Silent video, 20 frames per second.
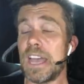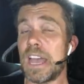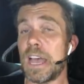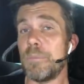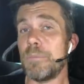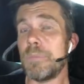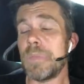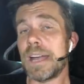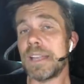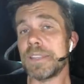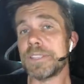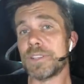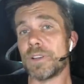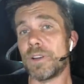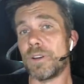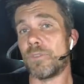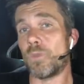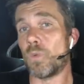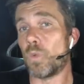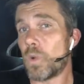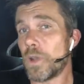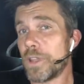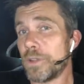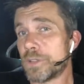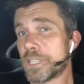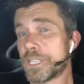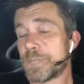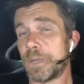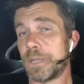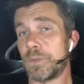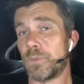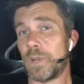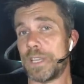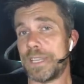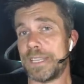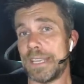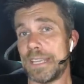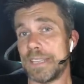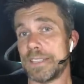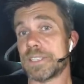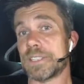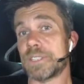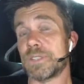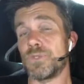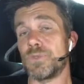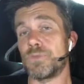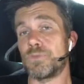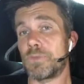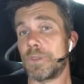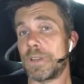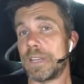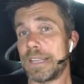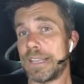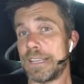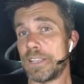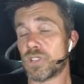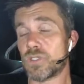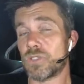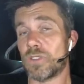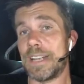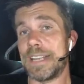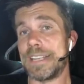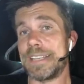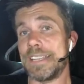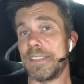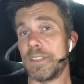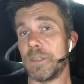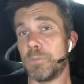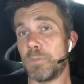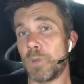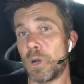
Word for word: amount of wheel spin we get to really try and get the